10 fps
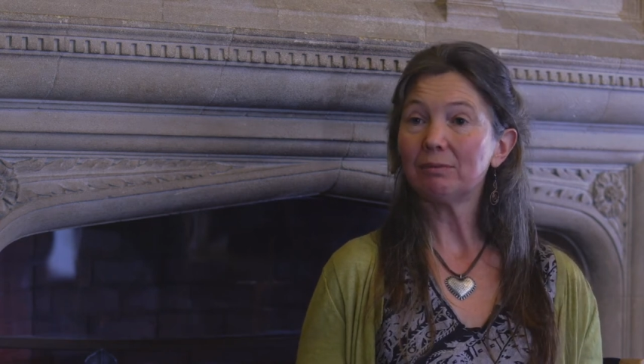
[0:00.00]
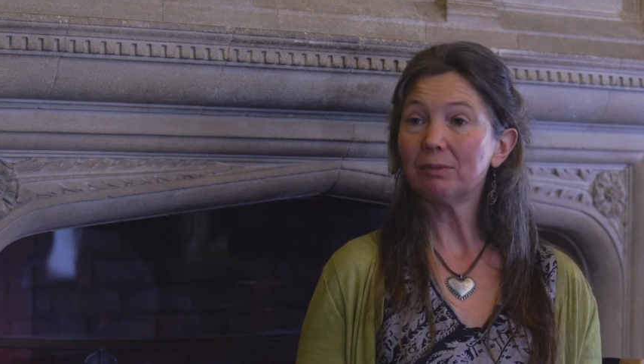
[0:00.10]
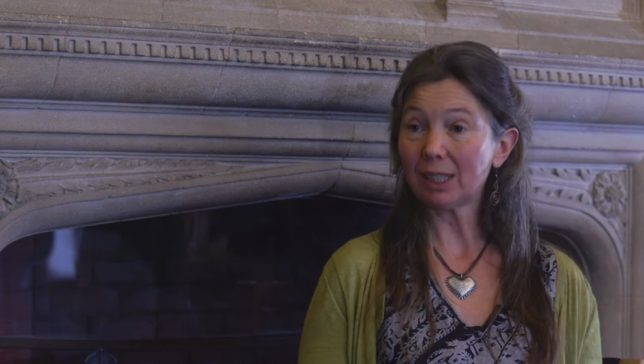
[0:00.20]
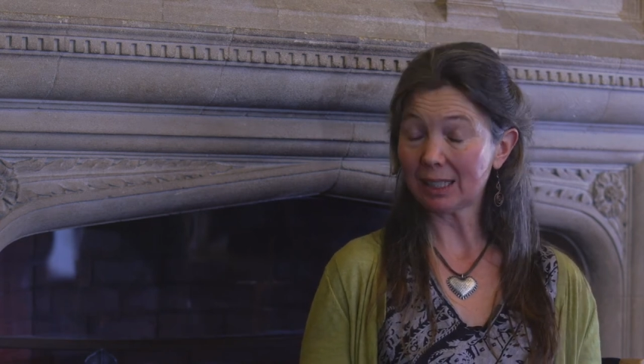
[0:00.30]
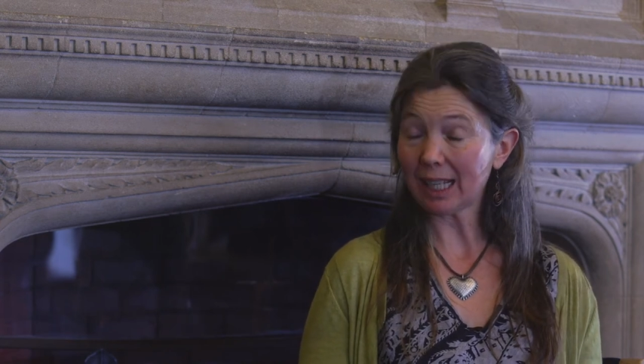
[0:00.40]

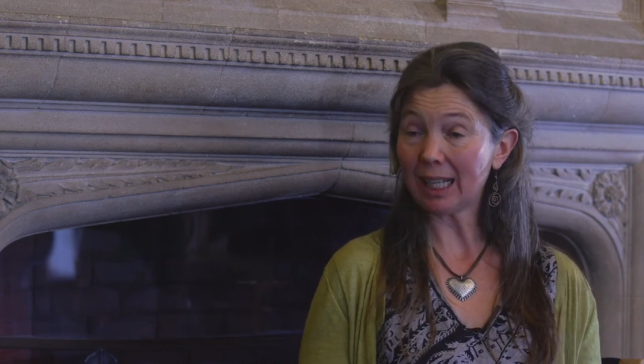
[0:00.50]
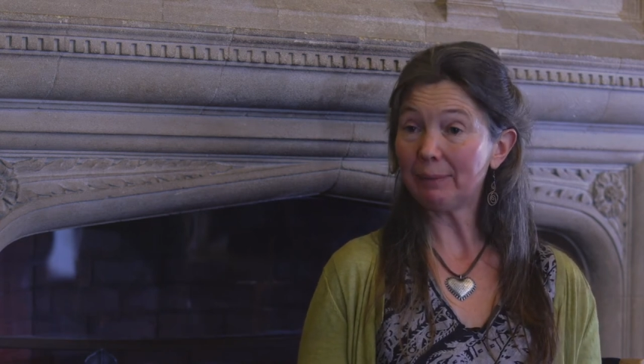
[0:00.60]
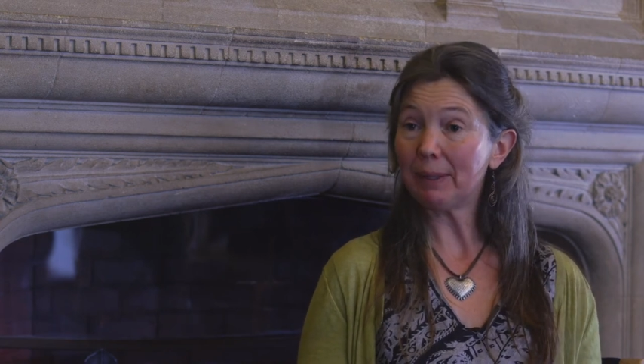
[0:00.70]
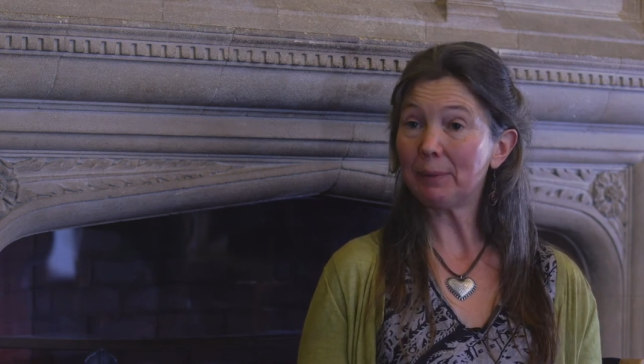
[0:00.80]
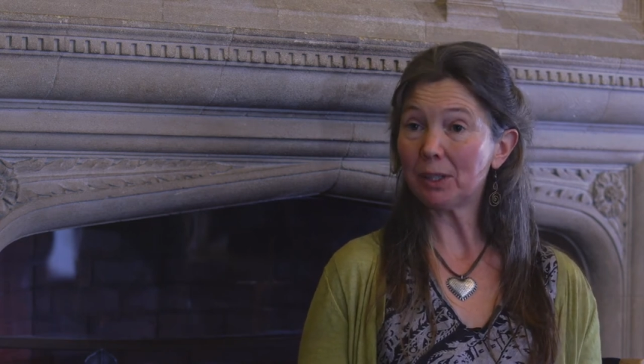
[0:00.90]

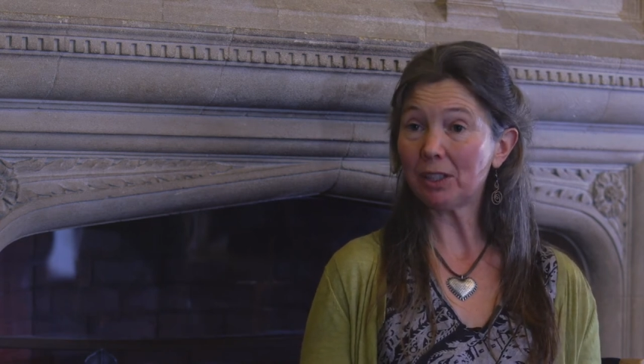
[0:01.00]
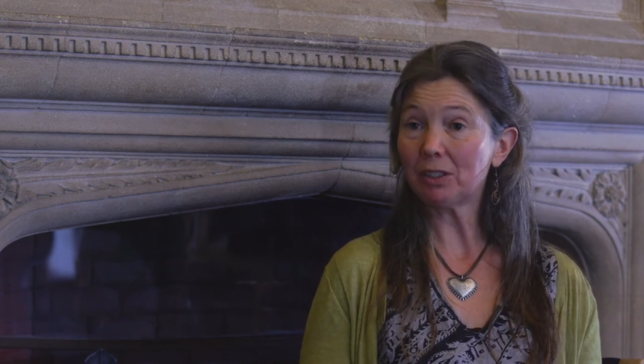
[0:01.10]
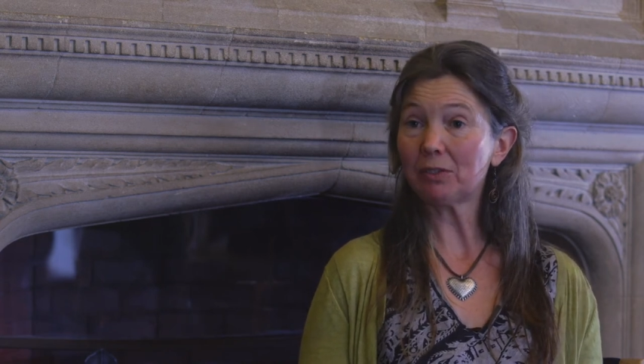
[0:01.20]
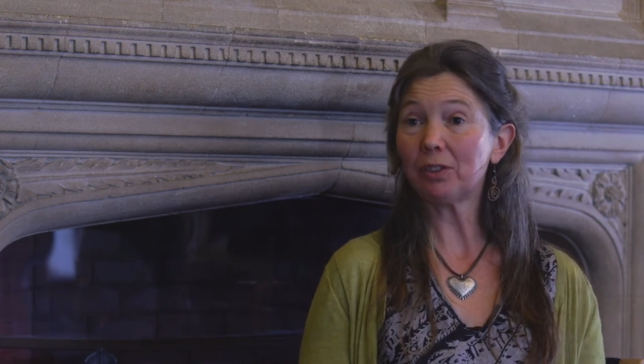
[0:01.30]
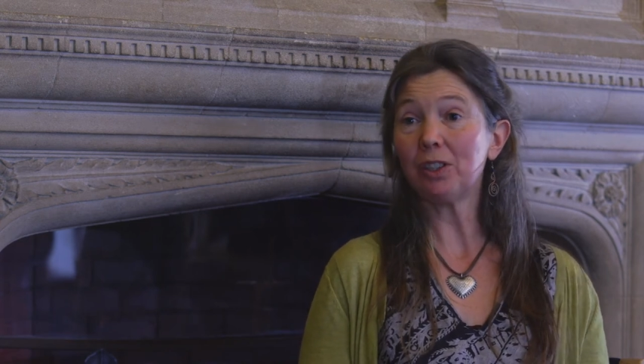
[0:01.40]
sustainably
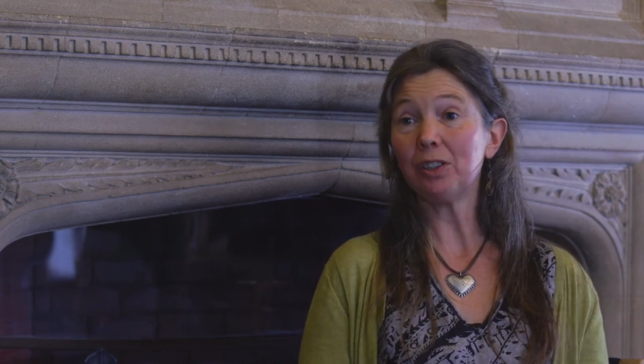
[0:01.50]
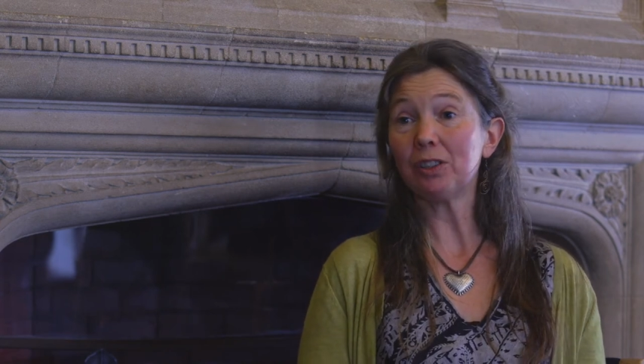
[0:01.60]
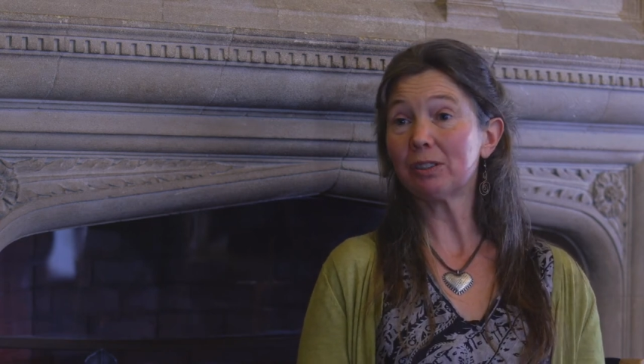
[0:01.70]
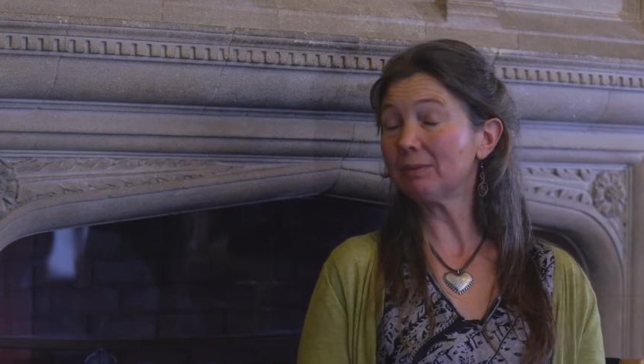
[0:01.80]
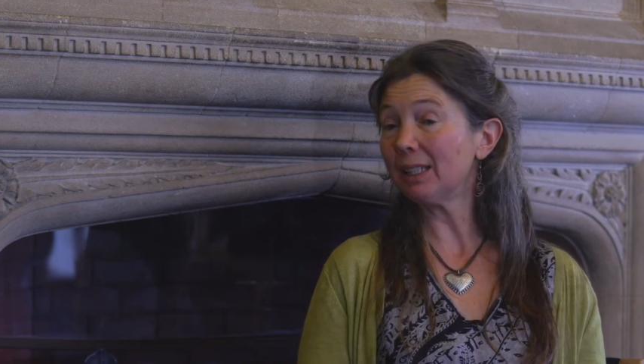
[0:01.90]
produced food
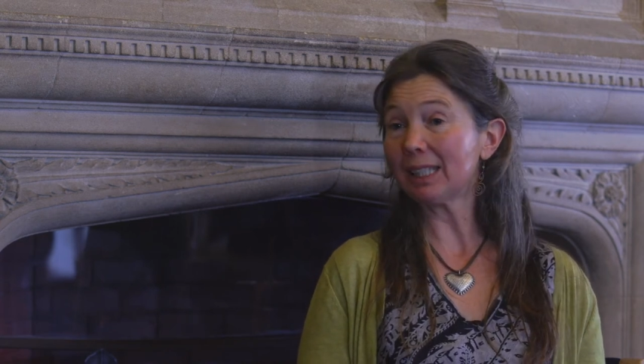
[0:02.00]
is